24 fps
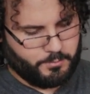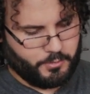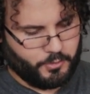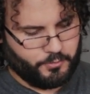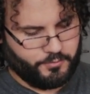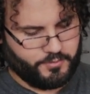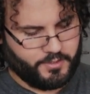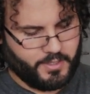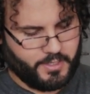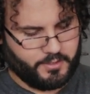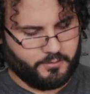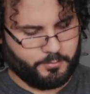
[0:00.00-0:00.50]

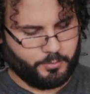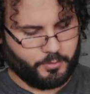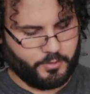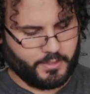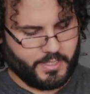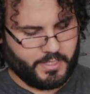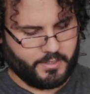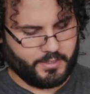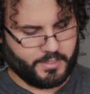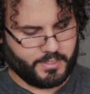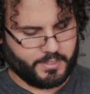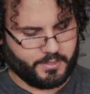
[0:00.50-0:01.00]
Both sides pull
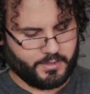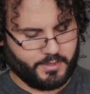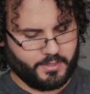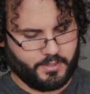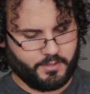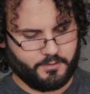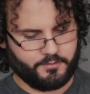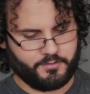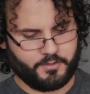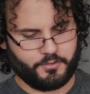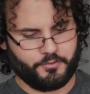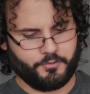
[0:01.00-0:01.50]
out like
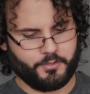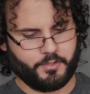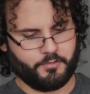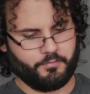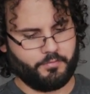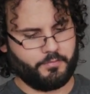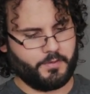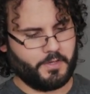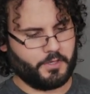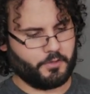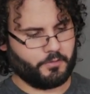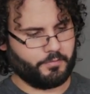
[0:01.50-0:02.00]
this and you can
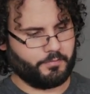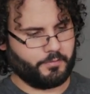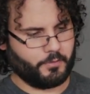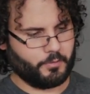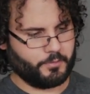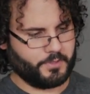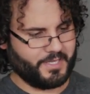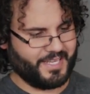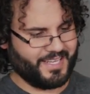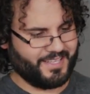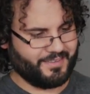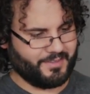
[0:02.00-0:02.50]
fit your
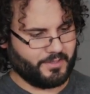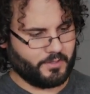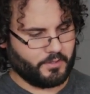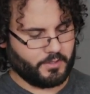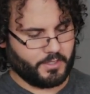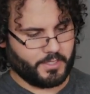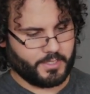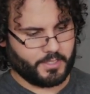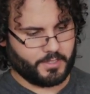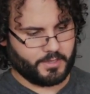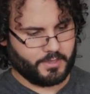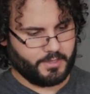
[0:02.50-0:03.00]
phone in there
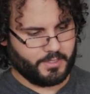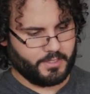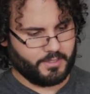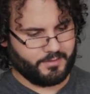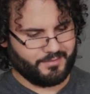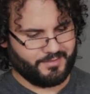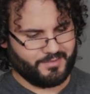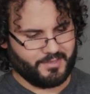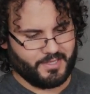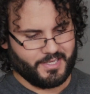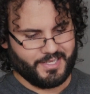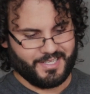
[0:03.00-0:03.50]
like
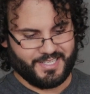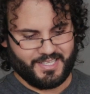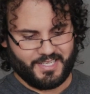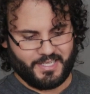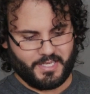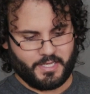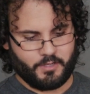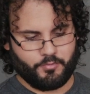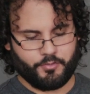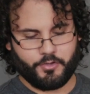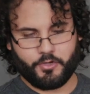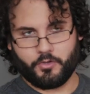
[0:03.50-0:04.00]
this.
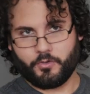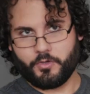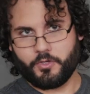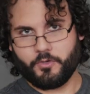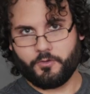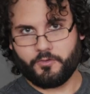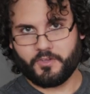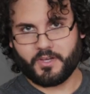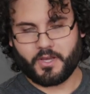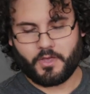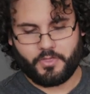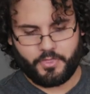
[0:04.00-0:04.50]
If you're
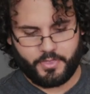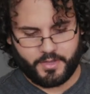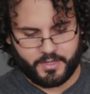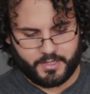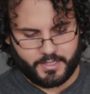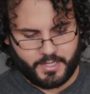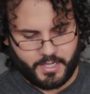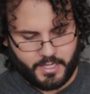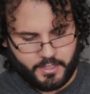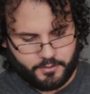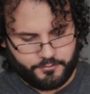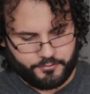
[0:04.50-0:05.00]
using a thick
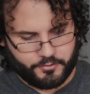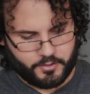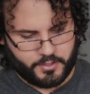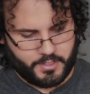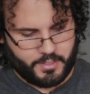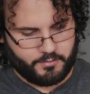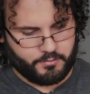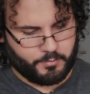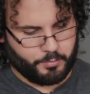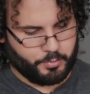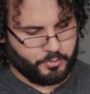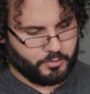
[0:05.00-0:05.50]
case, you're
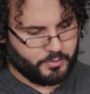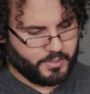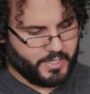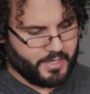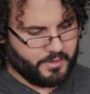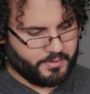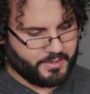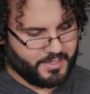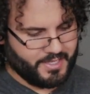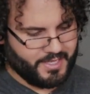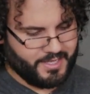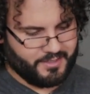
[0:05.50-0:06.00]
gonna have to pull it
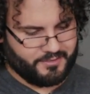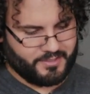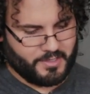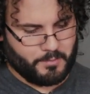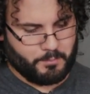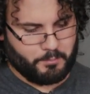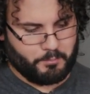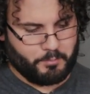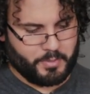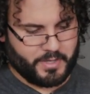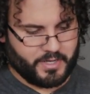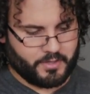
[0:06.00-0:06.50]
out of the case.
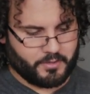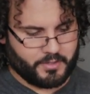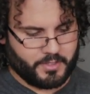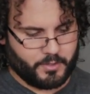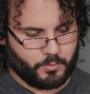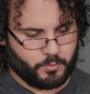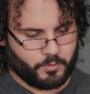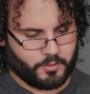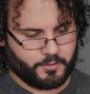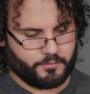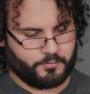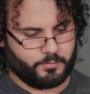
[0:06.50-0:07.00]
It barely
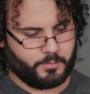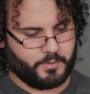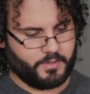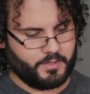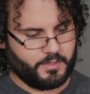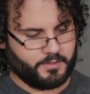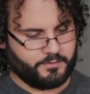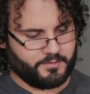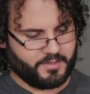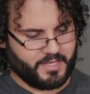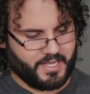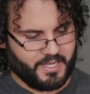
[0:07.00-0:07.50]
works with
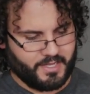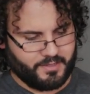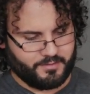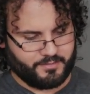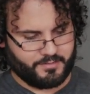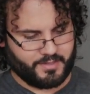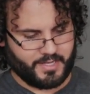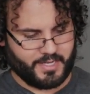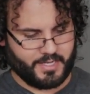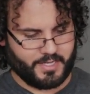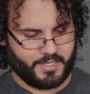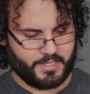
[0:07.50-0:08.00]
this
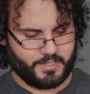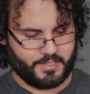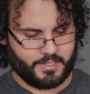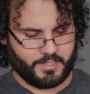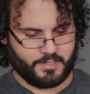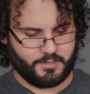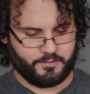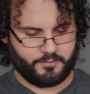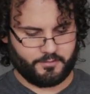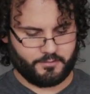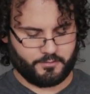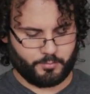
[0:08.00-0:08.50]
case and
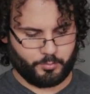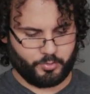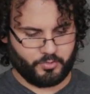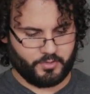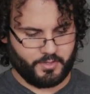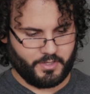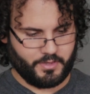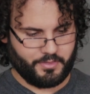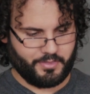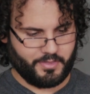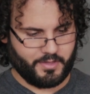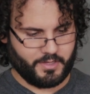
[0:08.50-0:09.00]
this is
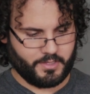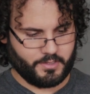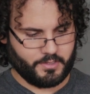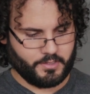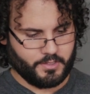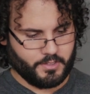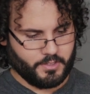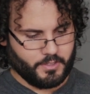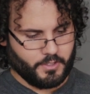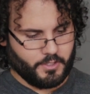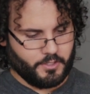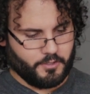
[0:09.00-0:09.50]
pretty thin.
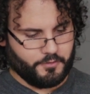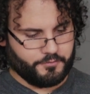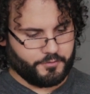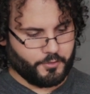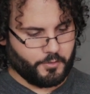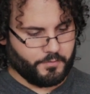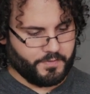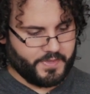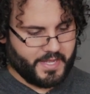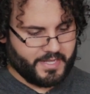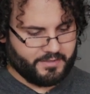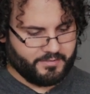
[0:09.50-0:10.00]

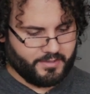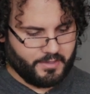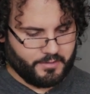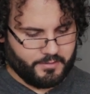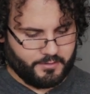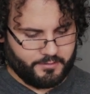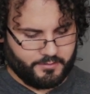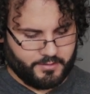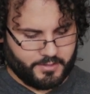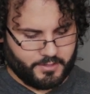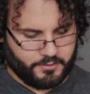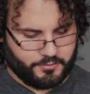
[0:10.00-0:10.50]
So that's how
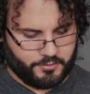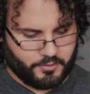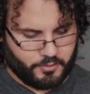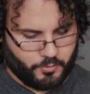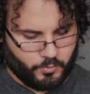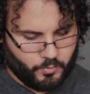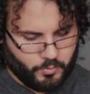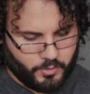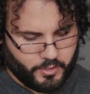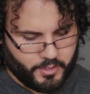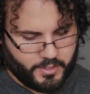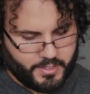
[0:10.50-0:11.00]
this thing is
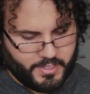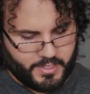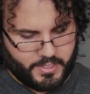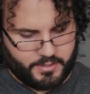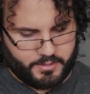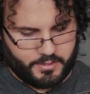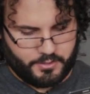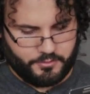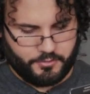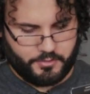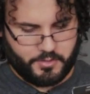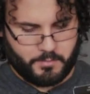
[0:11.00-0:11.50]
gonna work
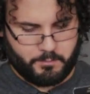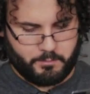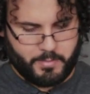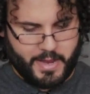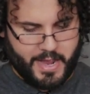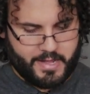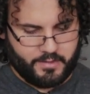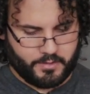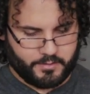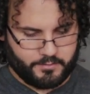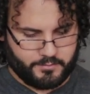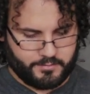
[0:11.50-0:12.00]
and then you can
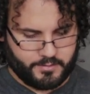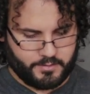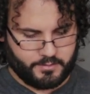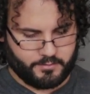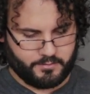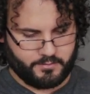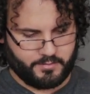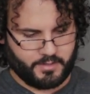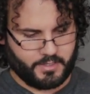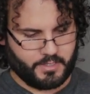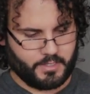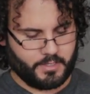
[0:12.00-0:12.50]
balance it
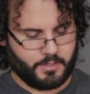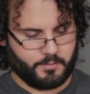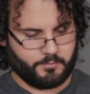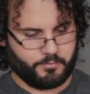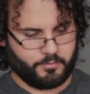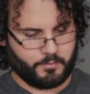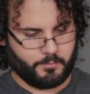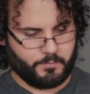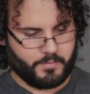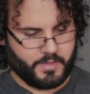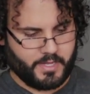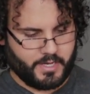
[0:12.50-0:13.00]
and set it up
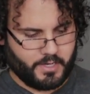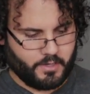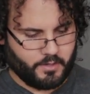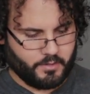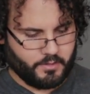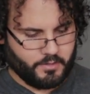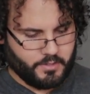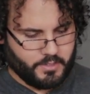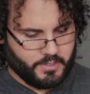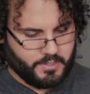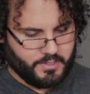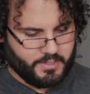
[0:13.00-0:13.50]
from
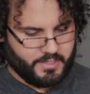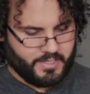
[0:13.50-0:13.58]
there.